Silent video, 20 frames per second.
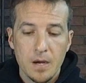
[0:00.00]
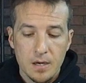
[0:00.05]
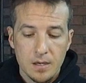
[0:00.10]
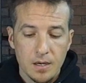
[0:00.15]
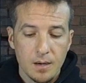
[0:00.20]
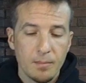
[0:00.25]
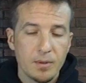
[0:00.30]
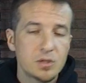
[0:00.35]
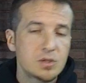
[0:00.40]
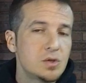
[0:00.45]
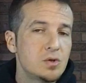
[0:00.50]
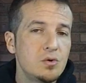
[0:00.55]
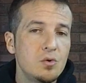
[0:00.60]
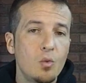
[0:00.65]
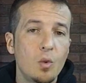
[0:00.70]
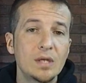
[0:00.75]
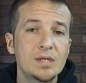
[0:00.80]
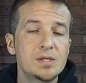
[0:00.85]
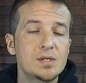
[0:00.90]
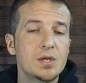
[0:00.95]
Number two,
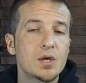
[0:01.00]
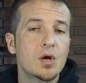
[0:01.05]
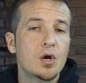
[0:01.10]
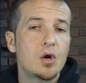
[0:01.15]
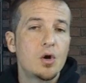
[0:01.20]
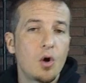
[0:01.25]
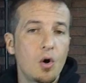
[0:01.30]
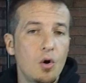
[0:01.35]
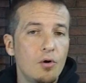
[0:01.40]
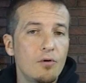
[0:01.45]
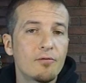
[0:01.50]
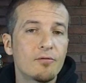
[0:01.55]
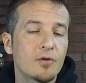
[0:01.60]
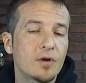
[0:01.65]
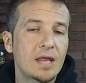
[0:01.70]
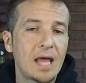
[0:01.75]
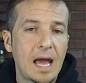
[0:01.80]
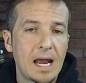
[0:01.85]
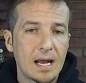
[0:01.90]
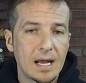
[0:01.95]
what's the goal for
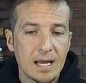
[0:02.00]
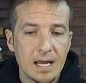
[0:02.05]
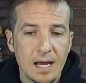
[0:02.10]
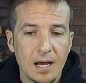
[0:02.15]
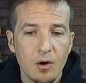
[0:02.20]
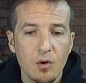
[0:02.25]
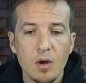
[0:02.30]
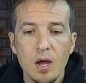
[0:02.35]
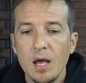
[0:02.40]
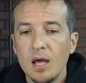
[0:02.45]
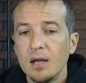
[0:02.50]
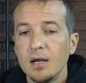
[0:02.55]
that account?